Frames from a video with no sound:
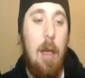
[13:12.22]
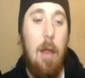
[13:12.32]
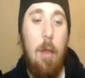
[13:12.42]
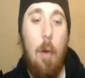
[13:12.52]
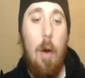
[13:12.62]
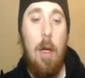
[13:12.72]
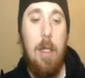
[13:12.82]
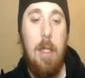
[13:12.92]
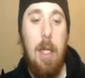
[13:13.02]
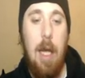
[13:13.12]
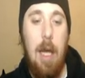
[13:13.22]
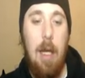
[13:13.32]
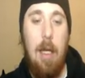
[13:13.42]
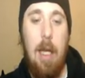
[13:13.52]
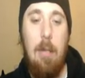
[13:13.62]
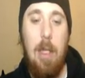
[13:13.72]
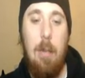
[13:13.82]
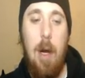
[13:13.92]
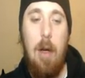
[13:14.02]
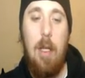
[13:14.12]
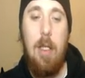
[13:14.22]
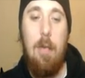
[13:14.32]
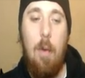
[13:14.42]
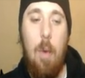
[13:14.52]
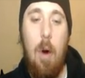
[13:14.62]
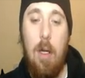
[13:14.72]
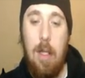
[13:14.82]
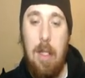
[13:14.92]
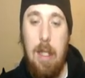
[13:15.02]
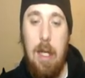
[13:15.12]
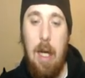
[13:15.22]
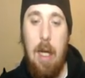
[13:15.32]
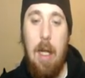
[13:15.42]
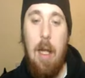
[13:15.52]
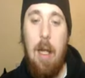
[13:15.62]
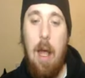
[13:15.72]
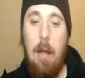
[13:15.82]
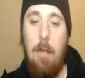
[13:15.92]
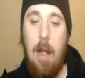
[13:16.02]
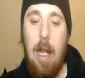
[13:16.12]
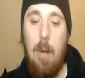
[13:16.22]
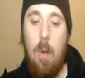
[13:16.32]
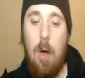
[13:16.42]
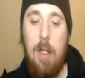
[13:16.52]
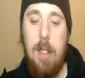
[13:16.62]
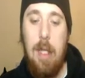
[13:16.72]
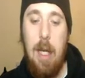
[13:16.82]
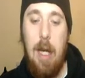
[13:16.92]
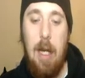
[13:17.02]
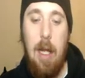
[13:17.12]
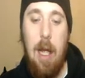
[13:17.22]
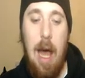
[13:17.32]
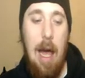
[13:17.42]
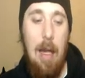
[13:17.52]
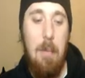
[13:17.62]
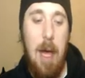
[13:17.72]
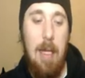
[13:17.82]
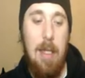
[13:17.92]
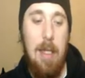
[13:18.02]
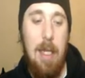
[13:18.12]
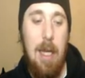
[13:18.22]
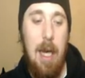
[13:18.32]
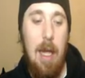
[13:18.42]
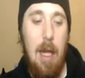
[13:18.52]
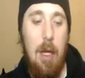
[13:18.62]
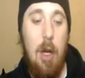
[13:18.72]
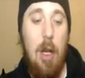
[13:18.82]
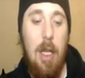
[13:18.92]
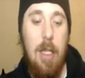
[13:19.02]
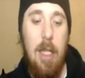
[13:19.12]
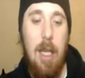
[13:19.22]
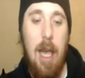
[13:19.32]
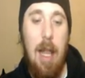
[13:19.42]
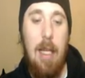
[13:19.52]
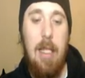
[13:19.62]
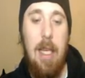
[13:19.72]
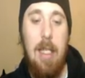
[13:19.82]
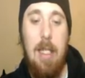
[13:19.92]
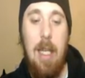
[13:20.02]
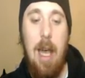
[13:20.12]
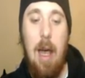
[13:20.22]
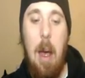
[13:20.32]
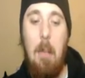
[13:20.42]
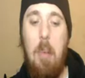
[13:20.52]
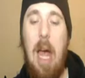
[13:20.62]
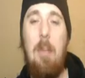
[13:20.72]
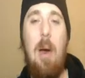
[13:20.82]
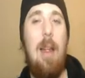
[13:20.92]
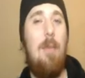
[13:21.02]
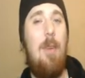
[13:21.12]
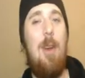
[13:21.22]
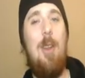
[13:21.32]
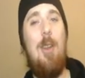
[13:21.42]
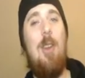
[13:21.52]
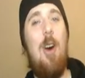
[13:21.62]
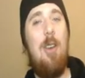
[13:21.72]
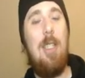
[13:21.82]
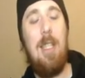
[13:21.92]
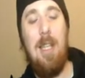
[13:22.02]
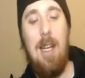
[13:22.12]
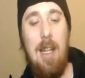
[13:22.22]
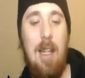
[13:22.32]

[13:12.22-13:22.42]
Thor, seen it. Captain America Civil War, seen it. Infinity War, seen it. Iron Man, seen it. Guardians of the Galaxy, seen it. Black Panther, not seen it.